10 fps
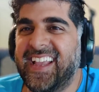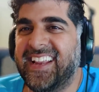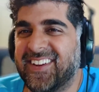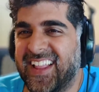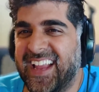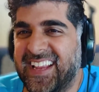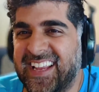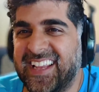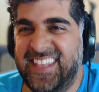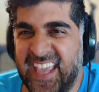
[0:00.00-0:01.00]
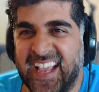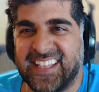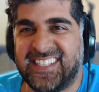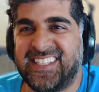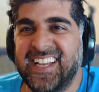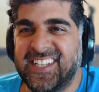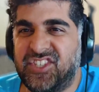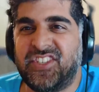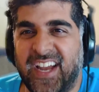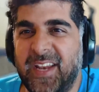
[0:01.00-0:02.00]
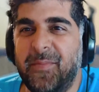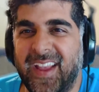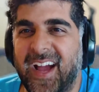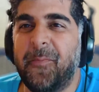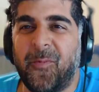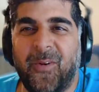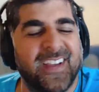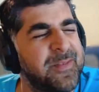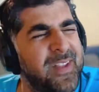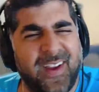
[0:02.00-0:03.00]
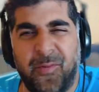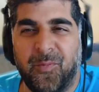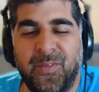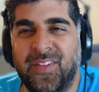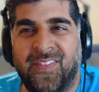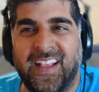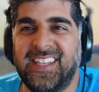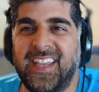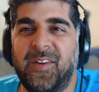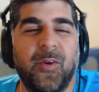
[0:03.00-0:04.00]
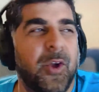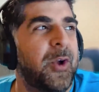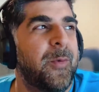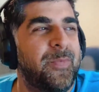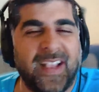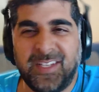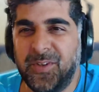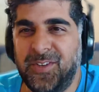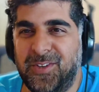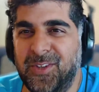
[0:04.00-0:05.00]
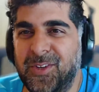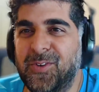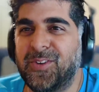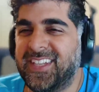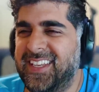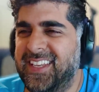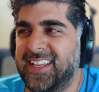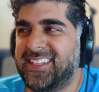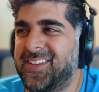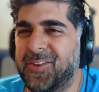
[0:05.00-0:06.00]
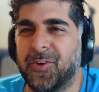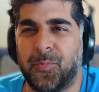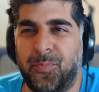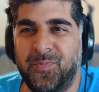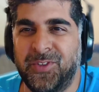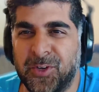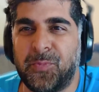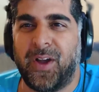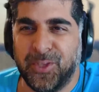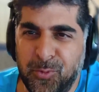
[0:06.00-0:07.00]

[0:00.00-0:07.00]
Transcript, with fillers: And you're that's like, right. yes, right. sign me up. Whereas I'm like, that's like, that's what you do to get to your your spot.